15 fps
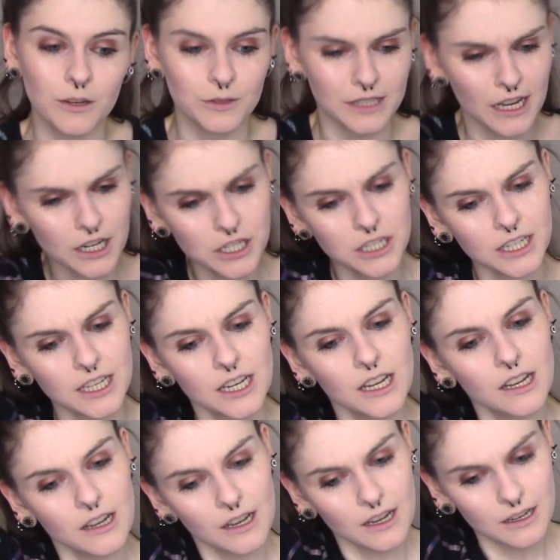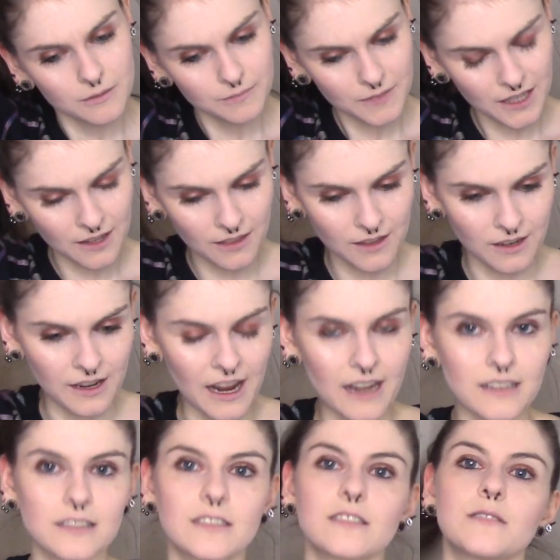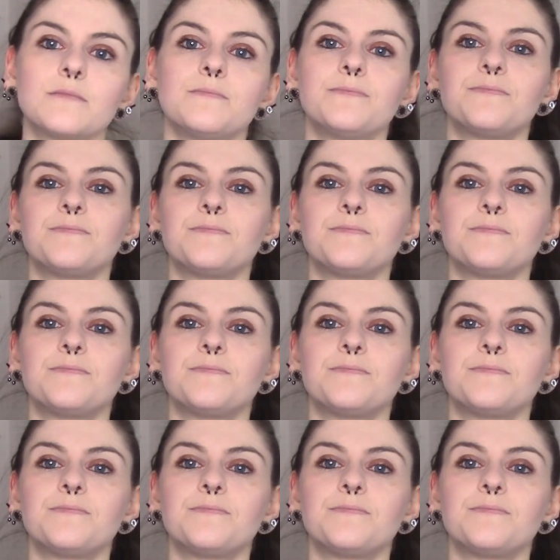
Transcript: It was actually in the next,